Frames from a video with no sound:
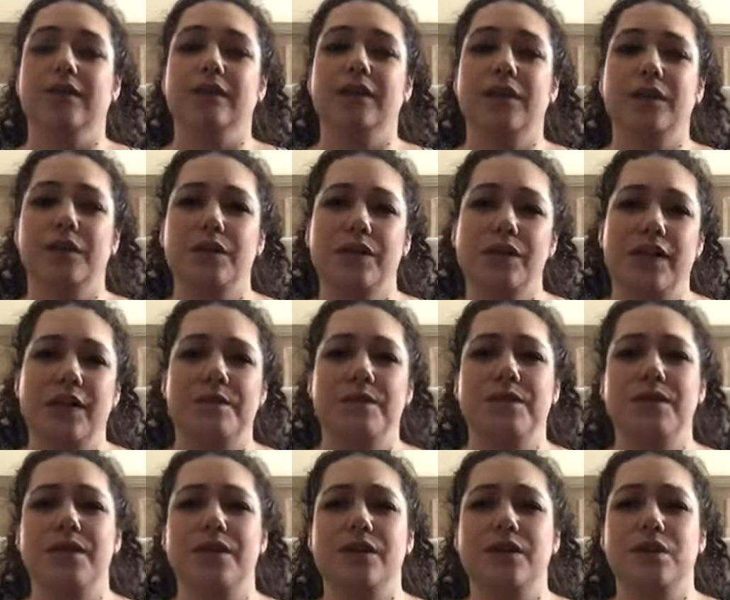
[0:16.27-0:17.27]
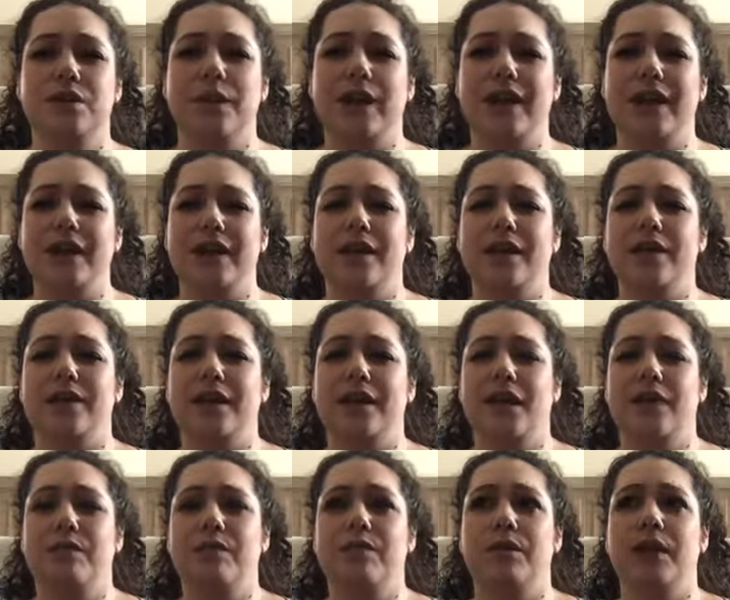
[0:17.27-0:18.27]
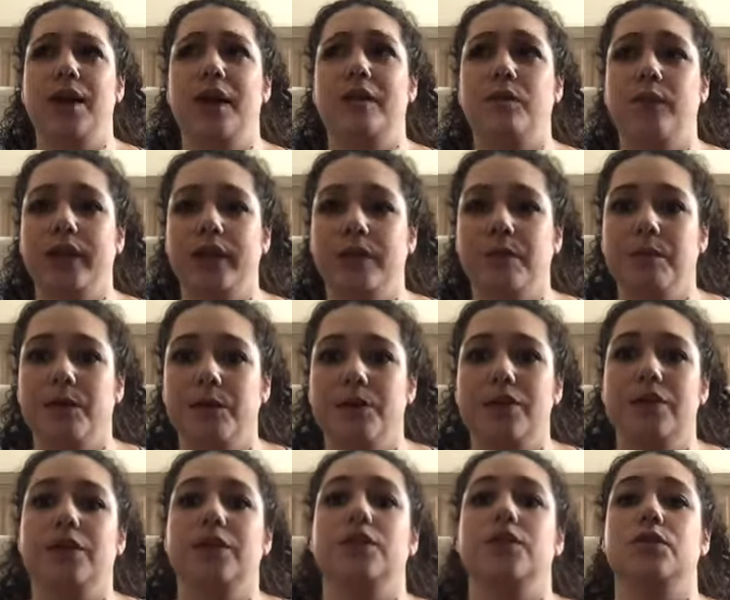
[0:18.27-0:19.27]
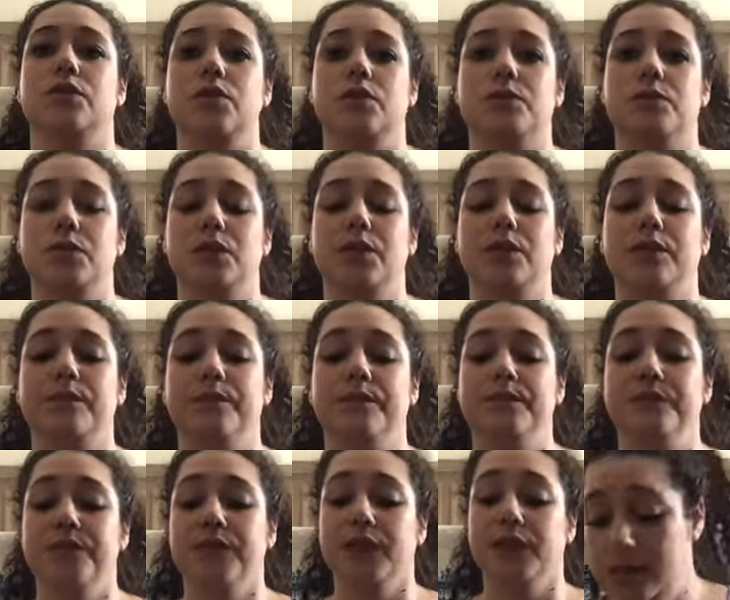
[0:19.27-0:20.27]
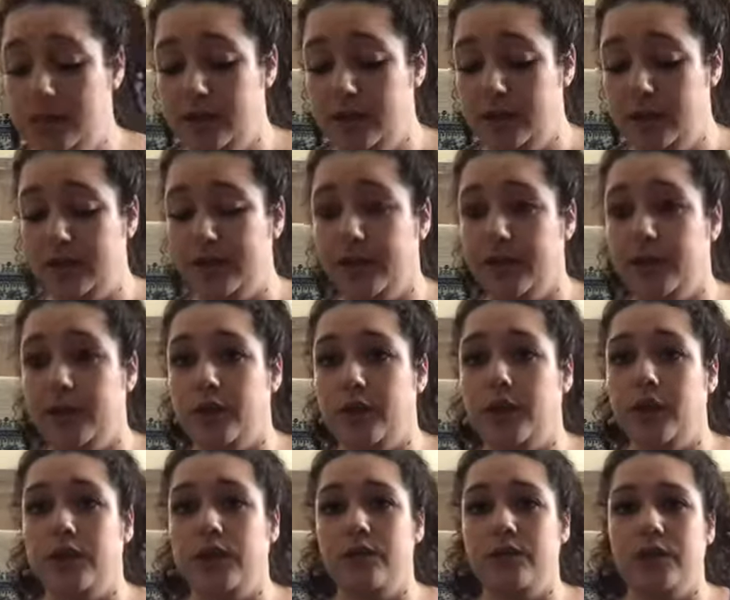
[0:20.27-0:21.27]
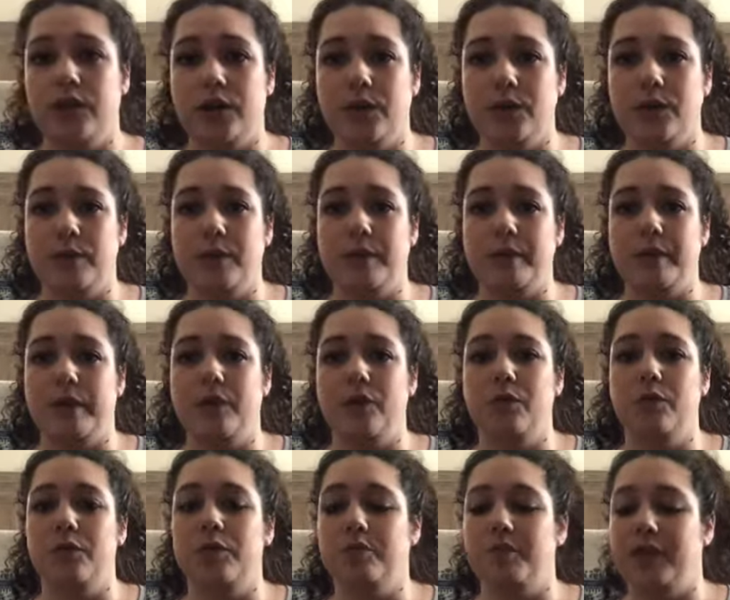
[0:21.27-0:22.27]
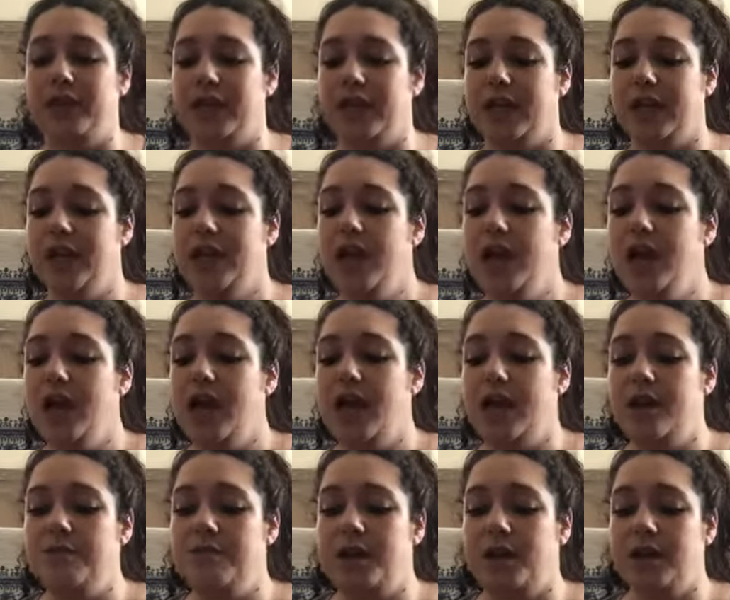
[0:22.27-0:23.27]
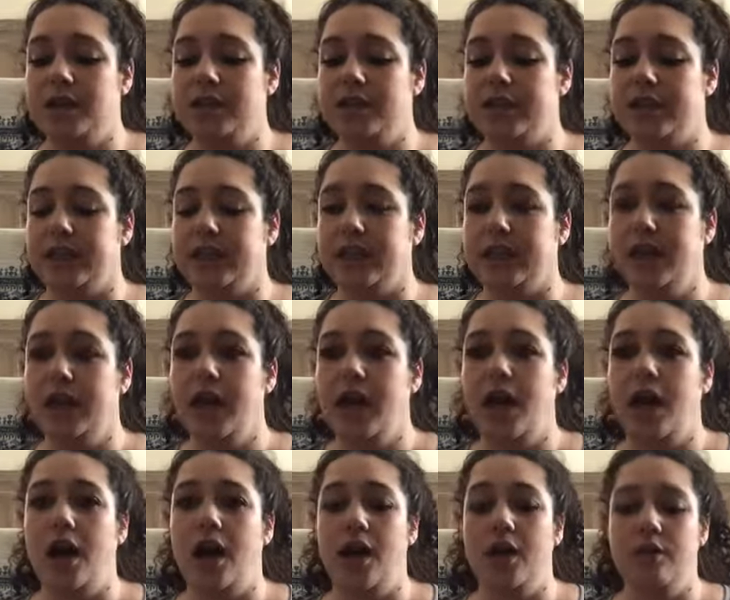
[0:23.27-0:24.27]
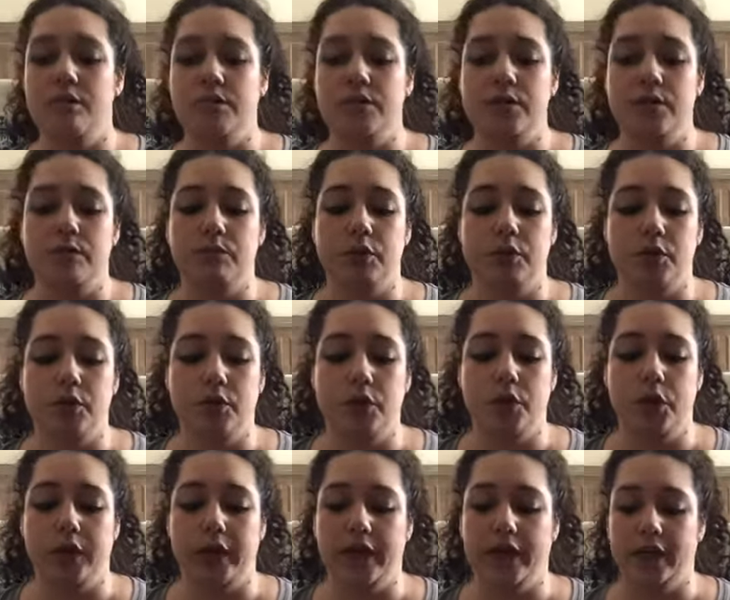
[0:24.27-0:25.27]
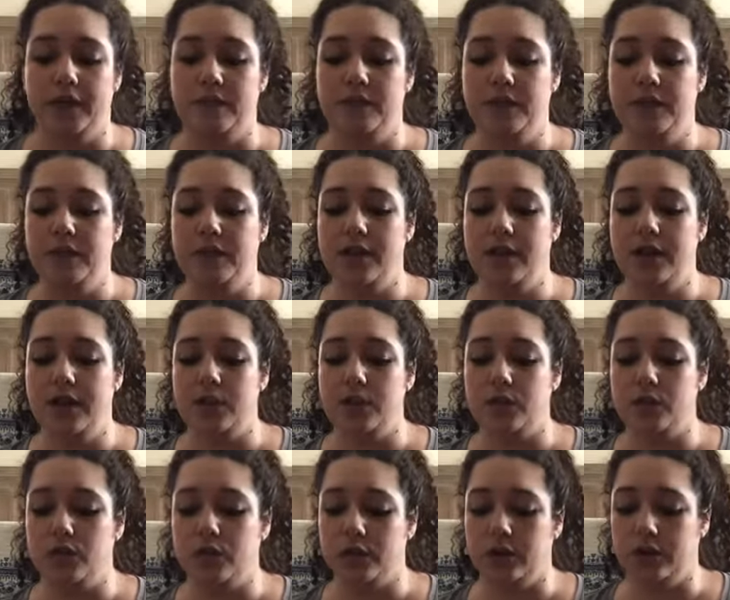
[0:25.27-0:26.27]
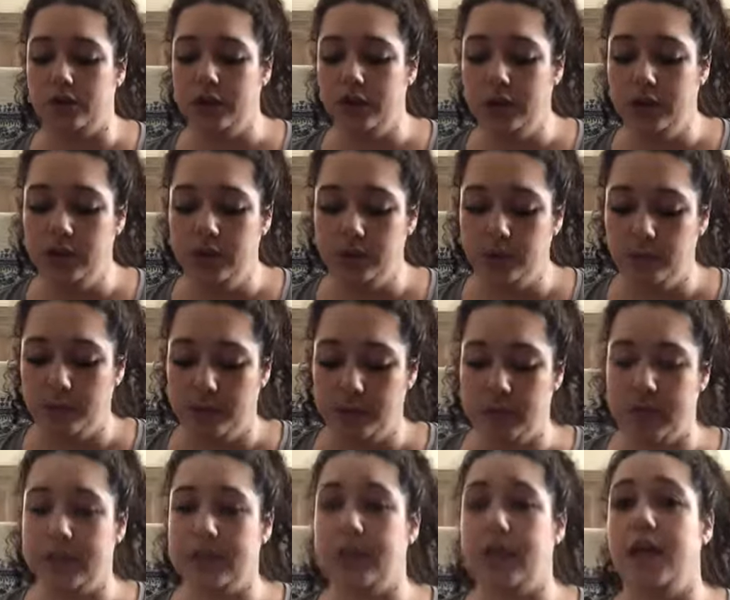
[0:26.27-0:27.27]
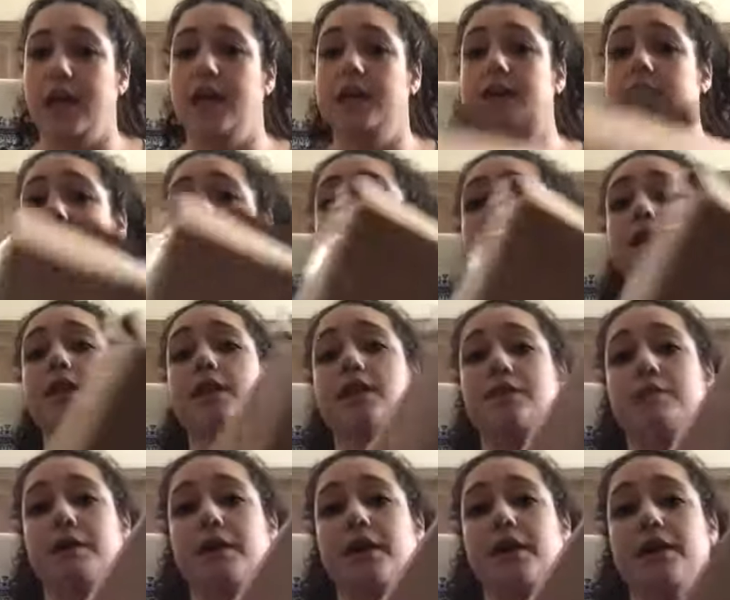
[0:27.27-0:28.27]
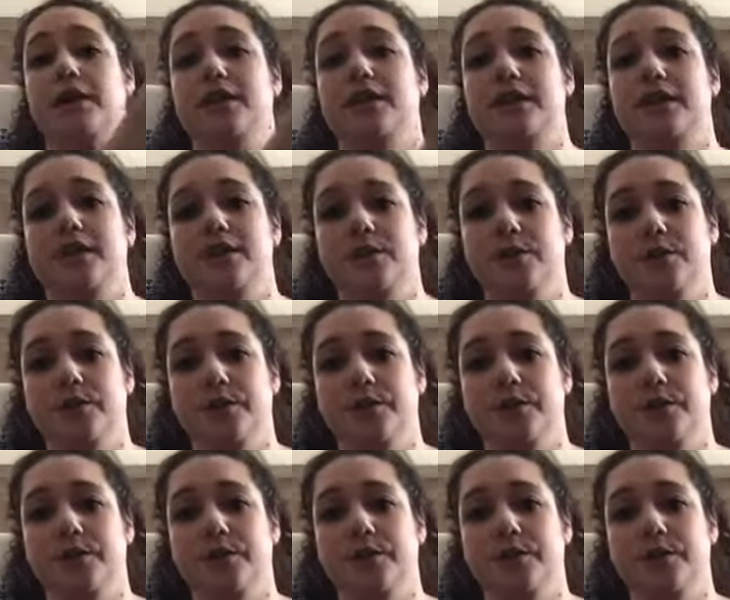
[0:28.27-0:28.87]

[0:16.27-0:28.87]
little tips in the way that we personally do homeschooling. I figured a good video would be unboxing some new curriculum that I just ordered. We just got this box,